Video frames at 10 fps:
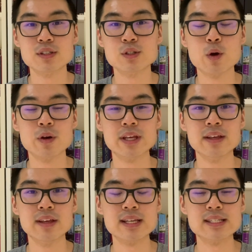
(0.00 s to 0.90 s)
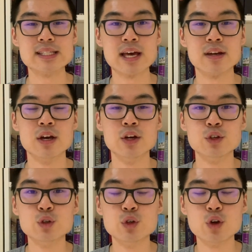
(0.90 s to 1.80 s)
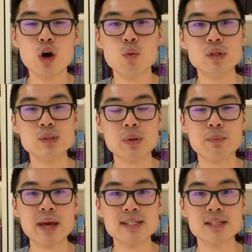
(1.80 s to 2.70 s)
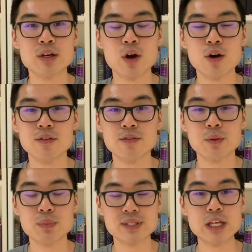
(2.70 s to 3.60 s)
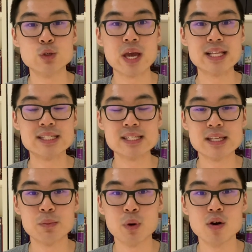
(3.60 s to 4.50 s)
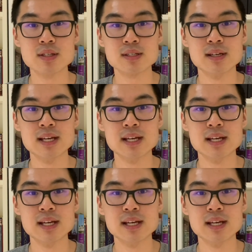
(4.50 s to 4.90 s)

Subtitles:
to note here is that you do not want to be basing off the potential answers in the box